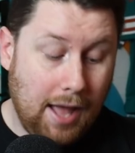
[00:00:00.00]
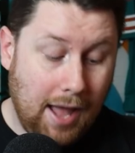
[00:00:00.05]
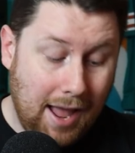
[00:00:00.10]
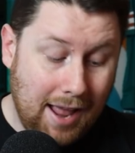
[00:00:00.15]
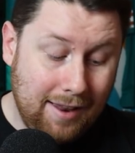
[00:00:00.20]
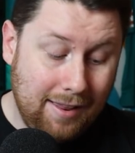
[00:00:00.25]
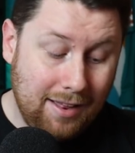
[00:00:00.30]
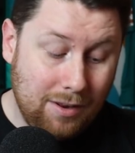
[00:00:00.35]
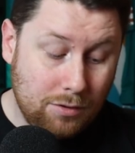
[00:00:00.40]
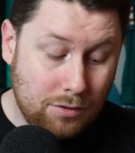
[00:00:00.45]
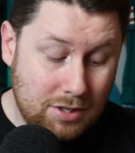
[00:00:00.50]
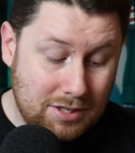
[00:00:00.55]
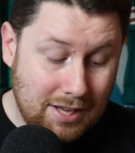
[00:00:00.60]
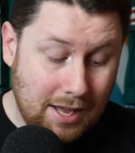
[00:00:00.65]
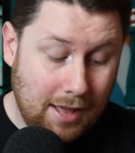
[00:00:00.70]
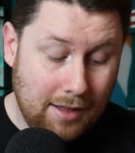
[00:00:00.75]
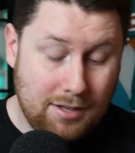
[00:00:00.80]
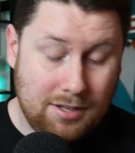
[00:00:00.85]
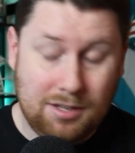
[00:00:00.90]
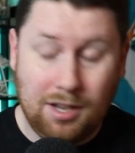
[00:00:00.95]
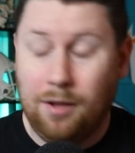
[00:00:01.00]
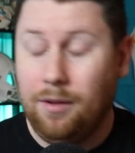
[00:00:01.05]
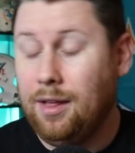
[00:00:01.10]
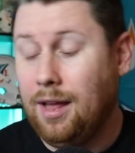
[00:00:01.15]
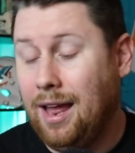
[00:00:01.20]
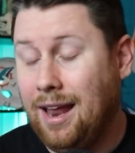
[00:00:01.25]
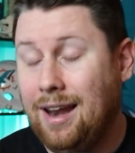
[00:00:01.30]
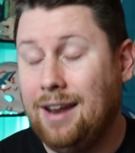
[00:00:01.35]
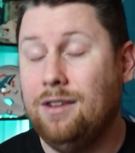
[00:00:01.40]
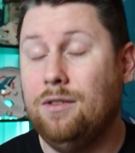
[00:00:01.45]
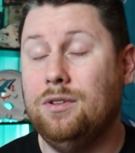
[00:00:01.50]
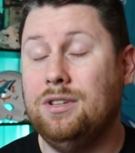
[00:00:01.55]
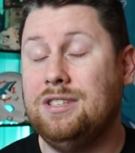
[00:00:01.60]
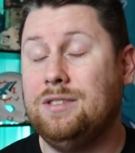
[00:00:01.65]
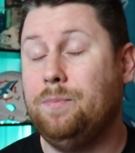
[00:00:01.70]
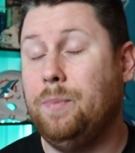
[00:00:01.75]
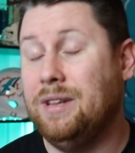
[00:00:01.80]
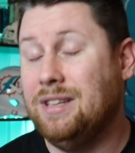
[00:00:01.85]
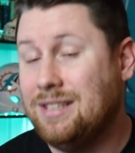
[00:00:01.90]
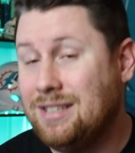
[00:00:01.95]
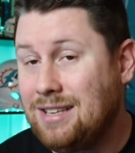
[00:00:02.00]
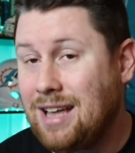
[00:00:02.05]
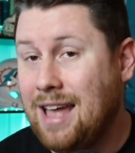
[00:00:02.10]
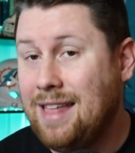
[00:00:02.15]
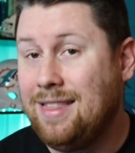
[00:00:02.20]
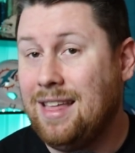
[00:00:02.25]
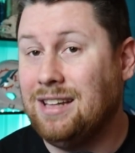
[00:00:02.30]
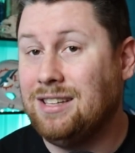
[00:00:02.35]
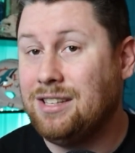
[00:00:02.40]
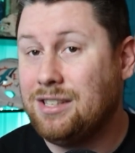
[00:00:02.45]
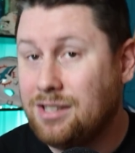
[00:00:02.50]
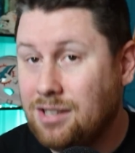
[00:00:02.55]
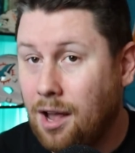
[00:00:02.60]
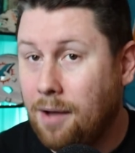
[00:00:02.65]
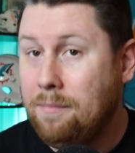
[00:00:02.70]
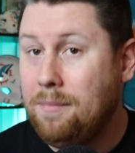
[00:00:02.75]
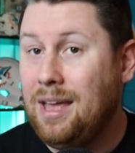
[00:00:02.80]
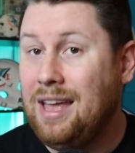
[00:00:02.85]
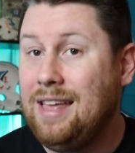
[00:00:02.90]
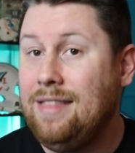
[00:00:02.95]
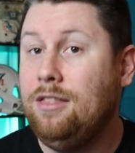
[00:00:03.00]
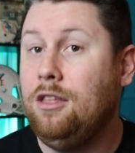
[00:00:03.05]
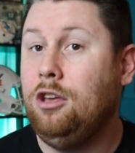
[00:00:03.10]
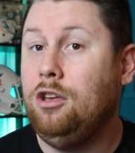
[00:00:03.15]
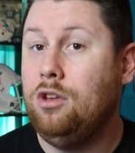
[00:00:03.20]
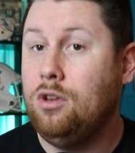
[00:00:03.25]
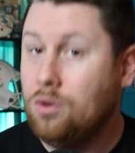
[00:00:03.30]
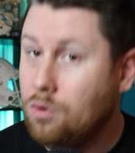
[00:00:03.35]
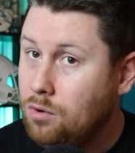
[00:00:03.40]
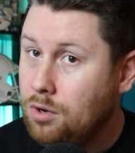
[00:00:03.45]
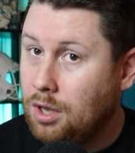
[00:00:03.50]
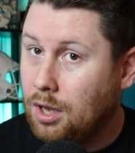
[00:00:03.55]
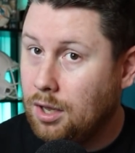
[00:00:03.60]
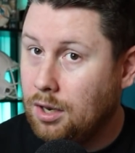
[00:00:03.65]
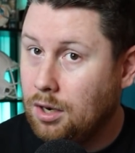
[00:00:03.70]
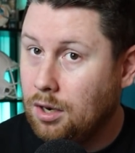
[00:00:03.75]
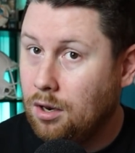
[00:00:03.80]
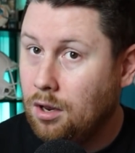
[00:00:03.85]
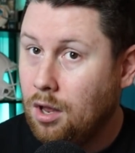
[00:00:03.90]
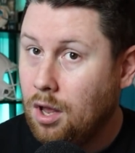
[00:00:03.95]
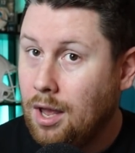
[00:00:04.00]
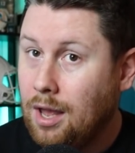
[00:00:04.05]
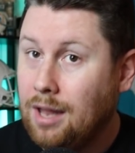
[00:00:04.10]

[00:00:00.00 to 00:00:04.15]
And it, so, and it's been said that some in the union